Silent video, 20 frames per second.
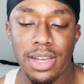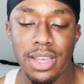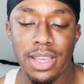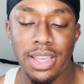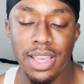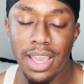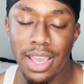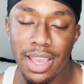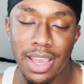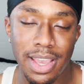
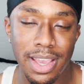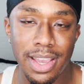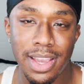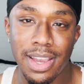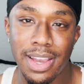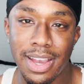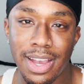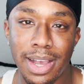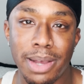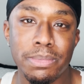
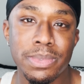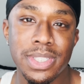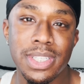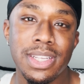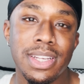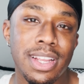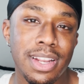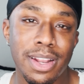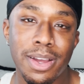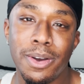yeah, I'm
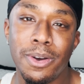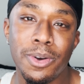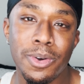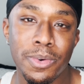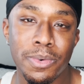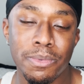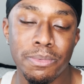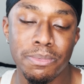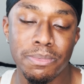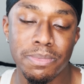sitting at
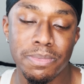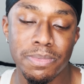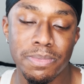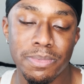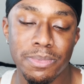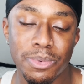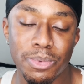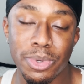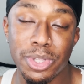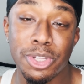home
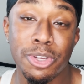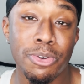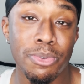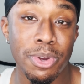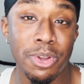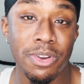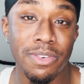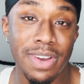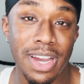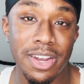with
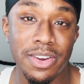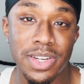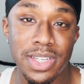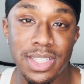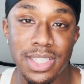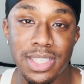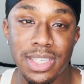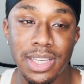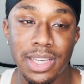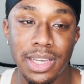
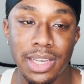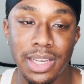coronavirus.